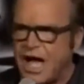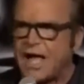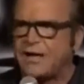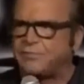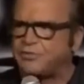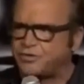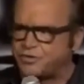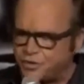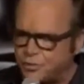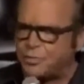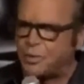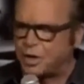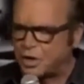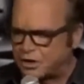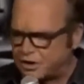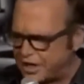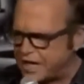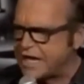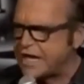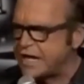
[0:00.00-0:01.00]
I am super
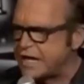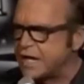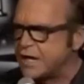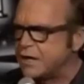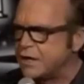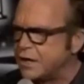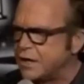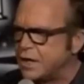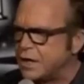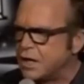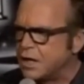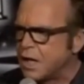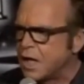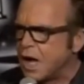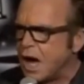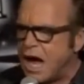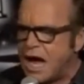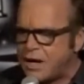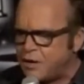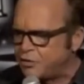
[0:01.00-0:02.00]
clean.
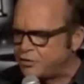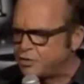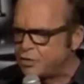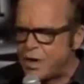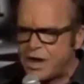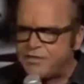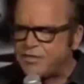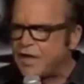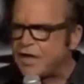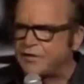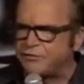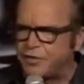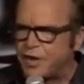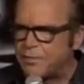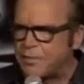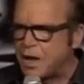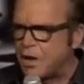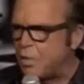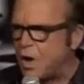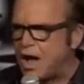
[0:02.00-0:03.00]
I don't do anything in
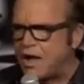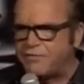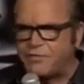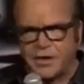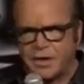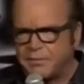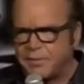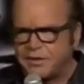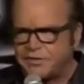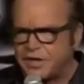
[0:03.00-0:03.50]
front of my wife that can